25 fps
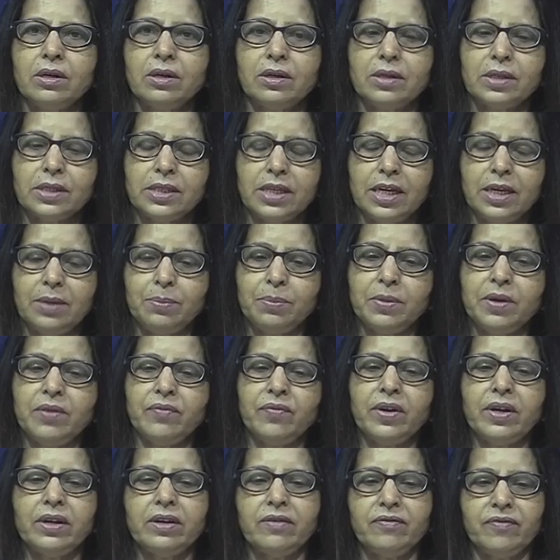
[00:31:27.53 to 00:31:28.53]
statement
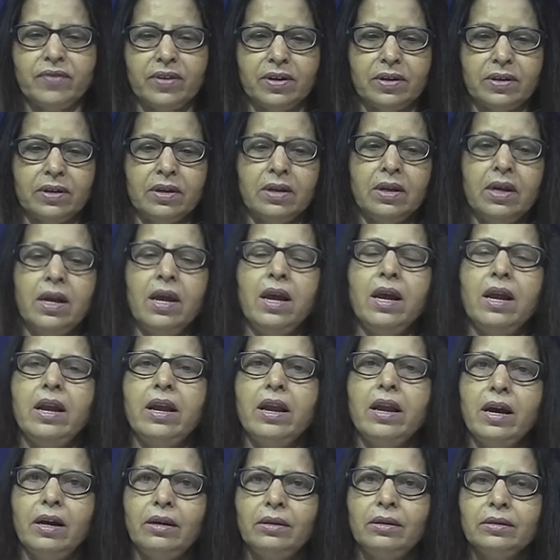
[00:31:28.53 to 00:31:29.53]
will differ.
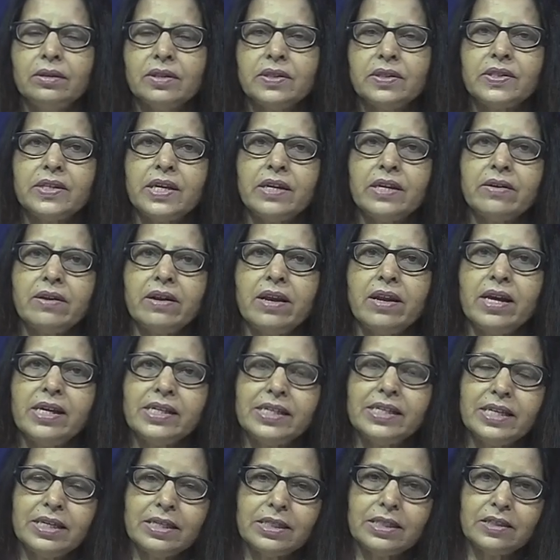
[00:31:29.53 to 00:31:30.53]
Now, the central
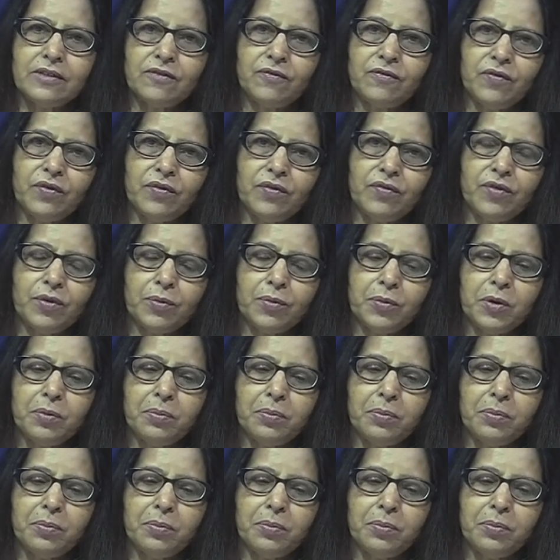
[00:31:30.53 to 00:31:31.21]
idea is different from your